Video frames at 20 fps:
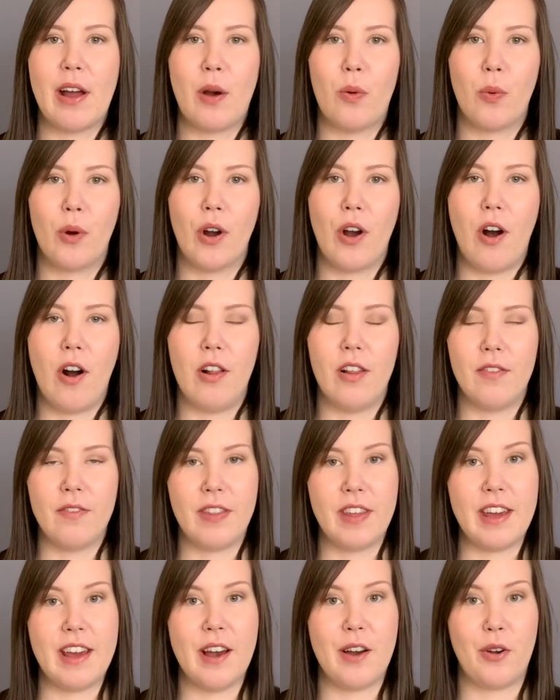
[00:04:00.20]
where all of
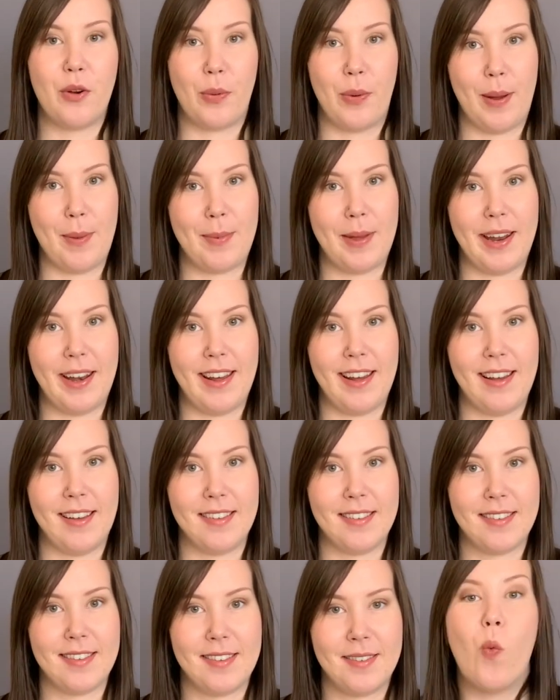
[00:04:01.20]
the equipment
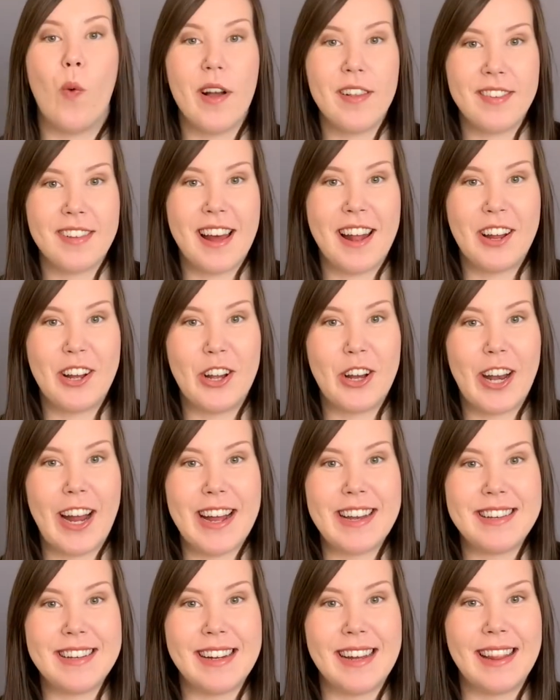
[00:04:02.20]
is. Was that a good
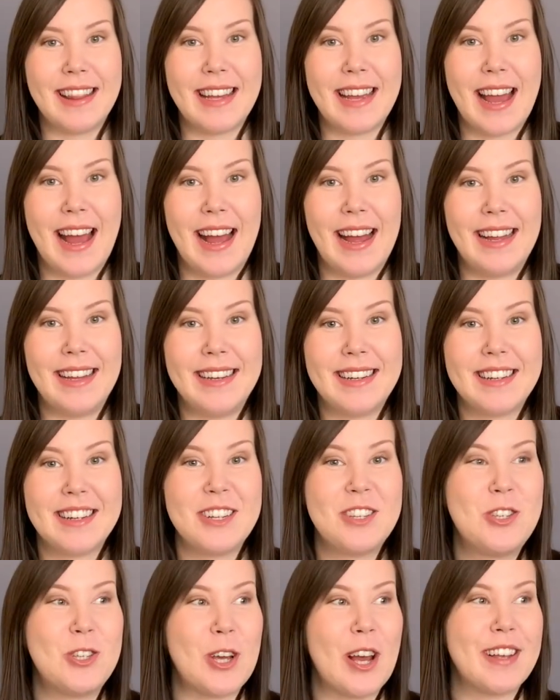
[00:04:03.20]
idea in the end?
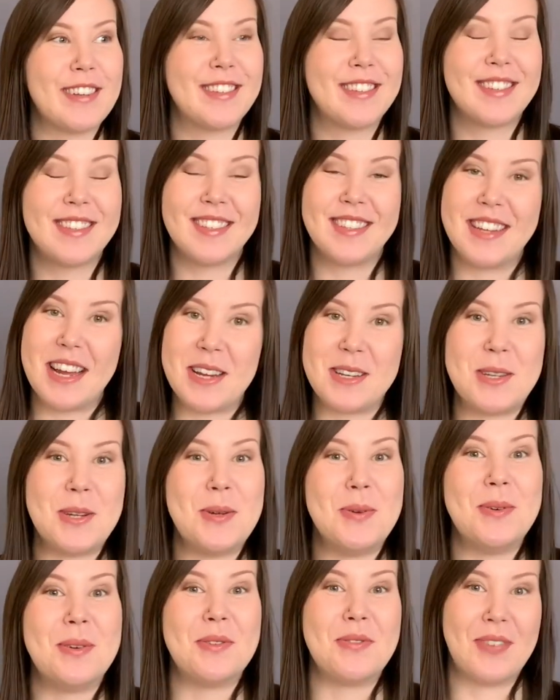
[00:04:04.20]
Just stay
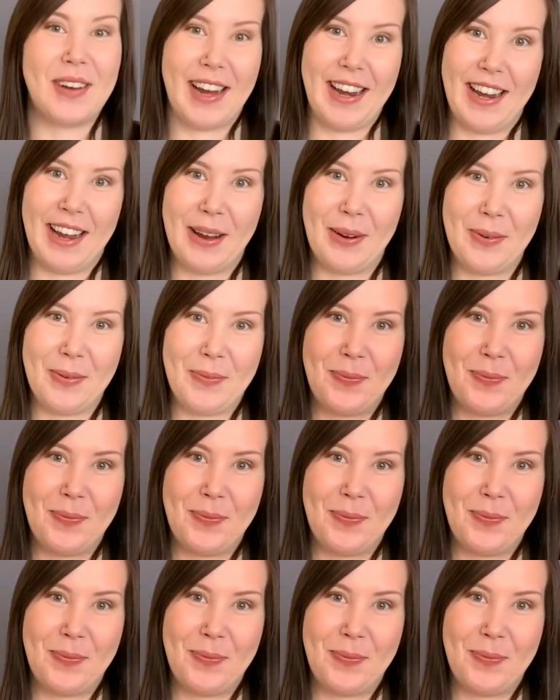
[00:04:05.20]
tuned to find out.